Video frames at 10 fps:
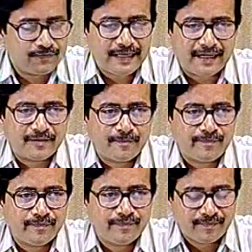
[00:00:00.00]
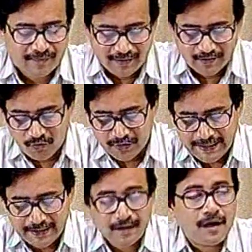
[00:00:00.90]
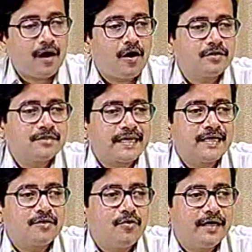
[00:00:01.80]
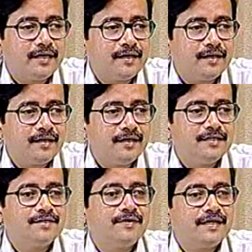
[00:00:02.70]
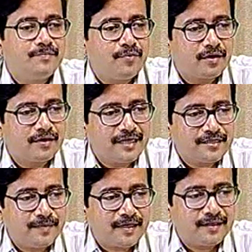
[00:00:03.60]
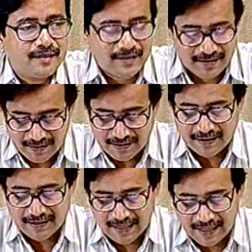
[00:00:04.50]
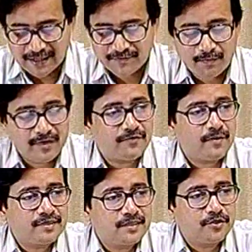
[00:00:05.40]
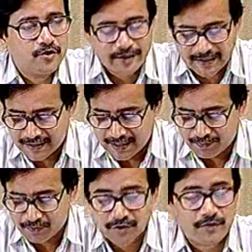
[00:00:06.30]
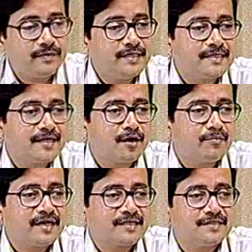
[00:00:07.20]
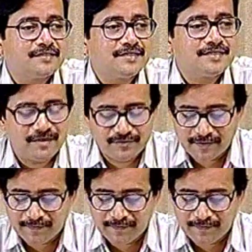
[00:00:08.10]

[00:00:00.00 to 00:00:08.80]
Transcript: that. Coding or channel coding is a very important aspect, at least from information theoretic approach of digital communication systems,